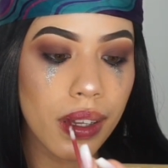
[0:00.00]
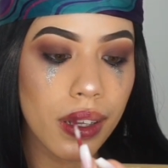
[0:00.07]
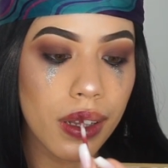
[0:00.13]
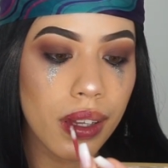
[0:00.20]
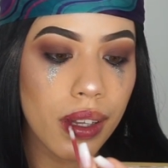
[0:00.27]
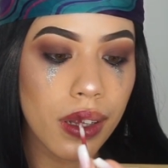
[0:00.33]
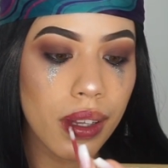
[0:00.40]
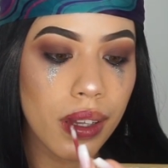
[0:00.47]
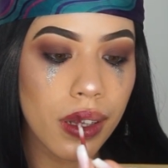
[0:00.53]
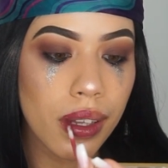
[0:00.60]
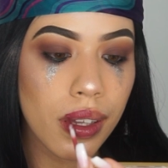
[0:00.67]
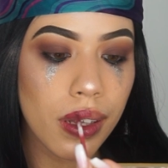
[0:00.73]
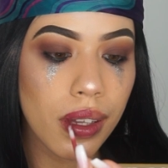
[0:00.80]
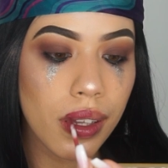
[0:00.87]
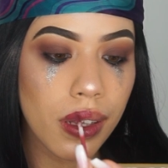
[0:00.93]
For
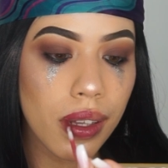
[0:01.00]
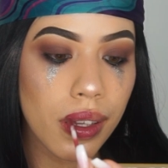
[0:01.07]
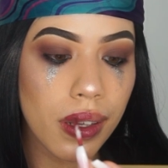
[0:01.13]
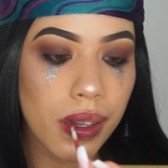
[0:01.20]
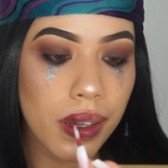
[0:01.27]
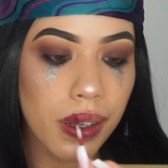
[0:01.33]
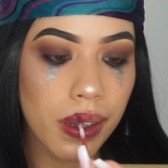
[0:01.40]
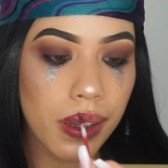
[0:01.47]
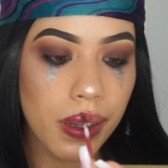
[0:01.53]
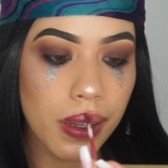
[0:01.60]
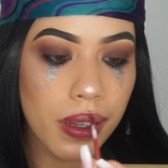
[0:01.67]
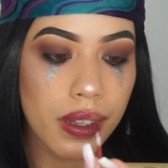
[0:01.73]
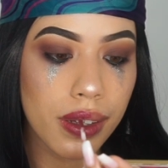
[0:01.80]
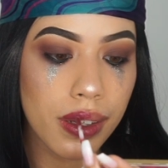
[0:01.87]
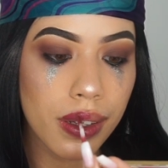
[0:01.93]
lips, I'm using the Huda
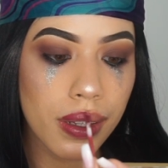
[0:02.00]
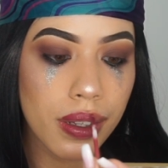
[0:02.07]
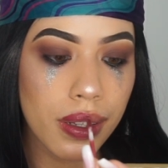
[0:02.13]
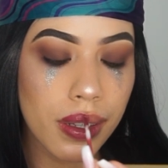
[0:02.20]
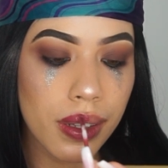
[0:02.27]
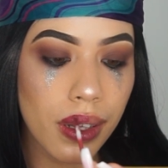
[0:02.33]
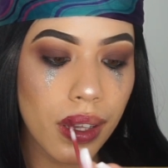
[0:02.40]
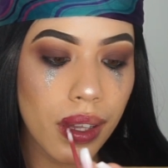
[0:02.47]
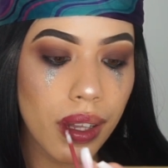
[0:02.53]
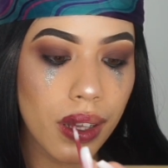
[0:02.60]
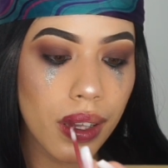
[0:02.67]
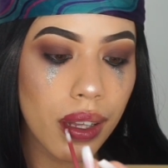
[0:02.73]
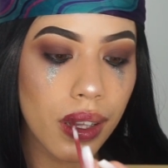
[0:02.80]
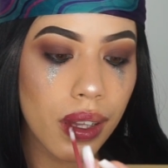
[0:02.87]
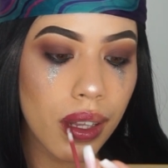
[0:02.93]
Beauty Liquid
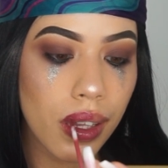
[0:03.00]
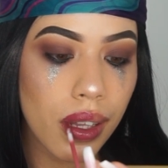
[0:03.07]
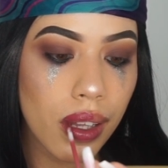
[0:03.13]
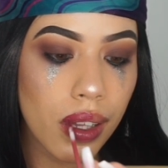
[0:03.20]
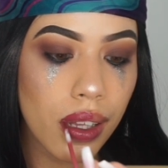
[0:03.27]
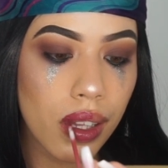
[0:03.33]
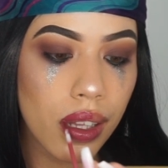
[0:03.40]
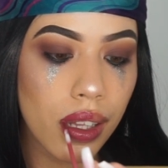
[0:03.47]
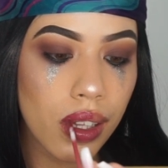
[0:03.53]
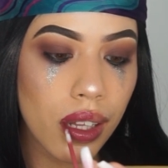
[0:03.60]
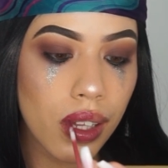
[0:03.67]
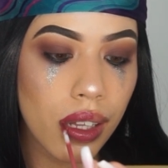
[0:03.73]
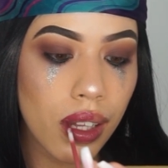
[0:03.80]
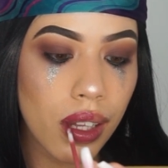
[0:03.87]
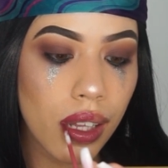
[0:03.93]
Lipstick, and that's in the
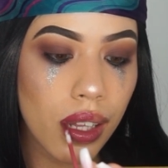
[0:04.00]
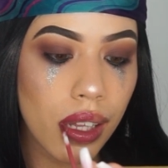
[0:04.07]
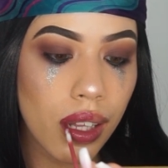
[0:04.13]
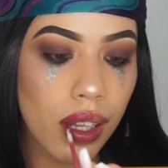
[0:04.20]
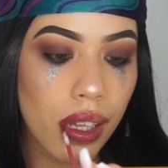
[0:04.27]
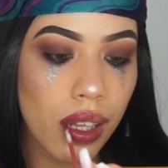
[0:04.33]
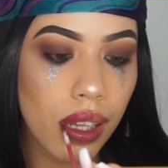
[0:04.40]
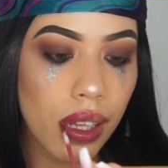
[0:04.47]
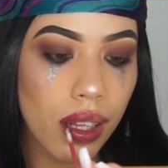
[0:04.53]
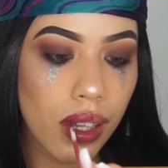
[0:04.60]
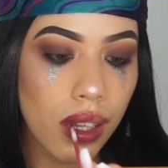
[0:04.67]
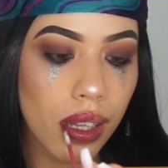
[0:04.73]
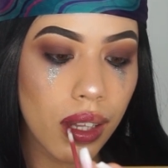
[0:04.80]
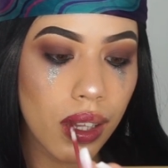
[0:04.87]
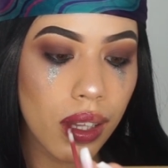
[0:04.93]
shade
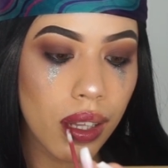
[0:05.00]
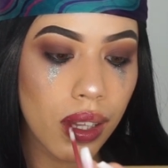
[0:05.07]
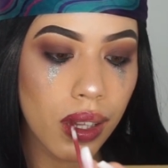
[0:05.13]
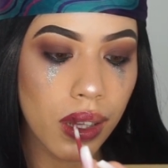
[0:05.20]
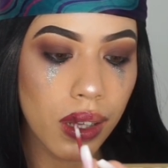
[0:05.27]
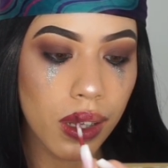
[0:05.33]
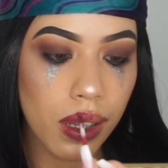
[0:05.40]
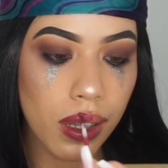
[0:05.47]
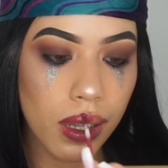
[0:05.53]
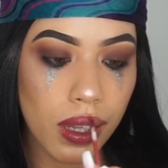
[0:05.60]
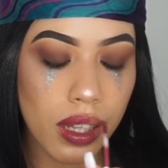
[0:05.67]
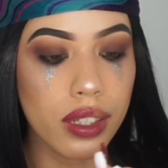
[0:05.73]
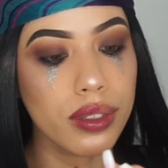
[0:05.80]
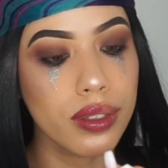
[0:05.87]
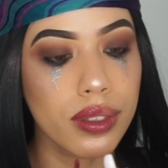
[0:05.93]
Trophy Wife.
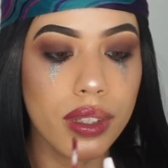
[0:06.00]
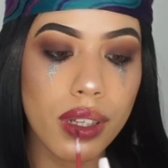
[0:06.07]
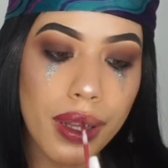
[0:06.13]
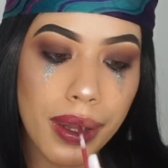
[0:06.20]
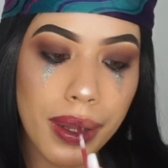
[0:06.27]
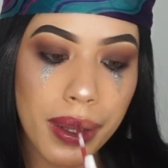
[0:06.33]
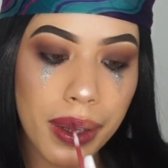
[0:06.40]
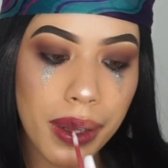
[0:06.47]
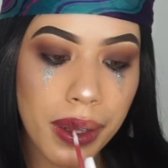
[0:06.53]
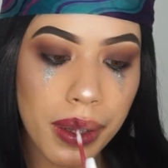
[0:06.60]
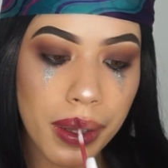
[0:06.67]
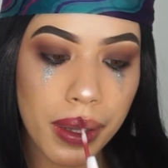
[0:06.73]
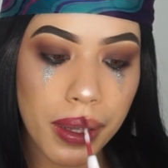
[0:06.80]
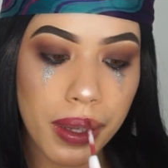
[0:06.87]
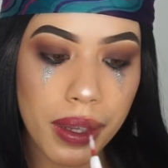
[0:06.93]
I love the
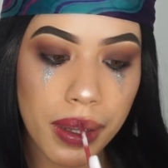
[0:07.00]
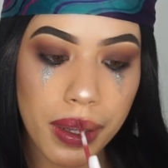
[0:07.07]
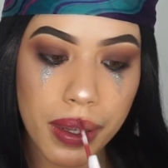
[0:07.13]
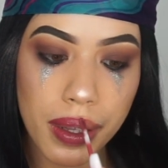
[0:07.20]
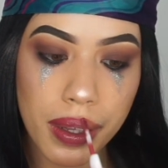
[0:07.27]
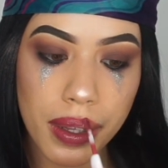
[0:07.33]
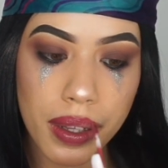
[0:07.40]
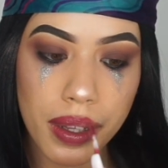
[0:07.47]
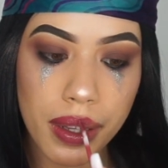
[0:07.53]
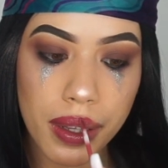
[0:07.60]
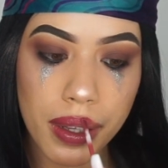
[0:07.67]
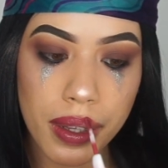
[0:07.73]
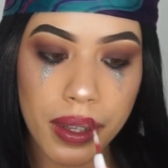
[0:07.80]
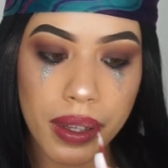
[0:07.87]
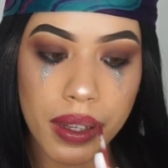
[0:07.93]
formula of the Huda
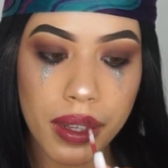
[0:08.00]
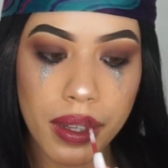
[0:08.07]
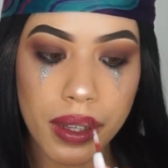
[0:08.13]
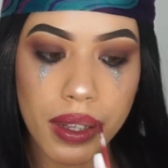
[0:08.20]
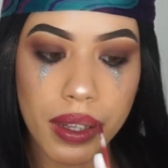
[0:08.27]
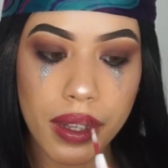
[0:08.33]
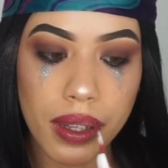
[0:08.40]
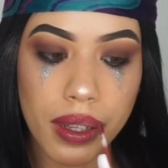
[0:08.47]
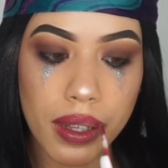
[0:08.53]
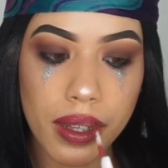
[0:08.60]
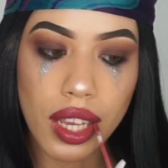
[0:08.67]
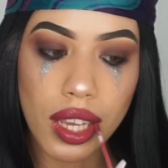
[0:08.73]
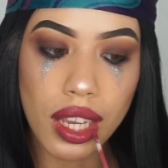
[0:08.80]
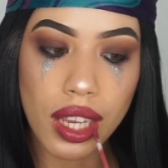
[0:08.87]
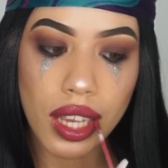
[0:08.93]
Beauty Liquid
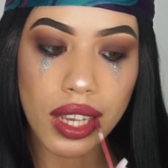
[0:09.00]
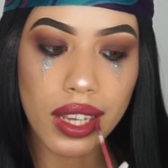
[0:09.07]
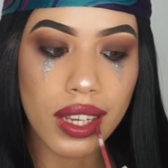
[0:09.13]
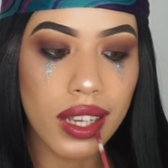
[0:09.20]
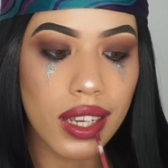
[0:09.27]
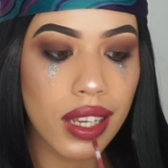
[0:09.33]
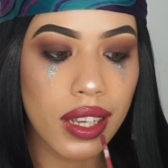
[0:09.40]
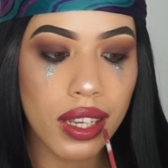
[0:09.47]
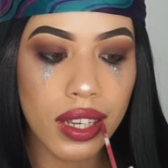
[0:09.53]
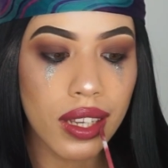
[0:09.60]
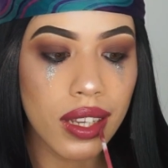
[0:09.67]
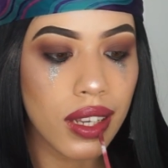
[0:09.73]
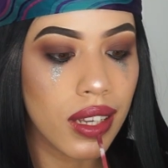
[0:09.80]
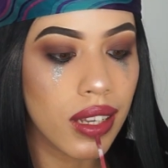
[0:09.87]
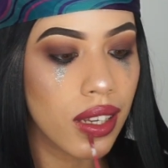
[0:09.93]
Lipsticks. They're not
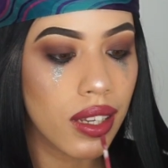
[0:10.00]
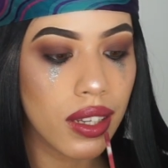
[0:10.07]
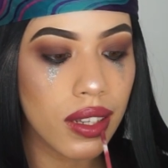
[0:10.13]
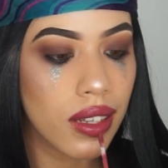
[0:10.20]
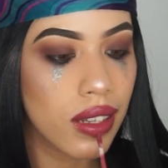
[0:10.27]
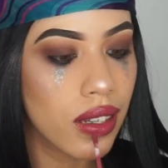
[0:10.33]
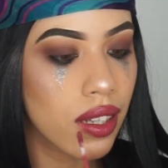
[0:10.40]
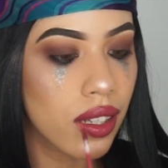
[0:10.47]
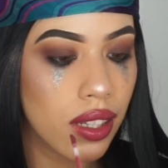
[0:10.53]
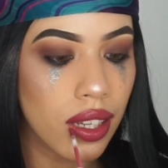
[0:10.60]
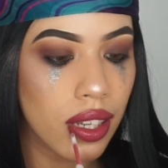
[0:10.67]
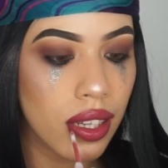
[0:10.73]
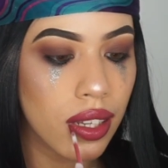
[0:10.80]
drying at all.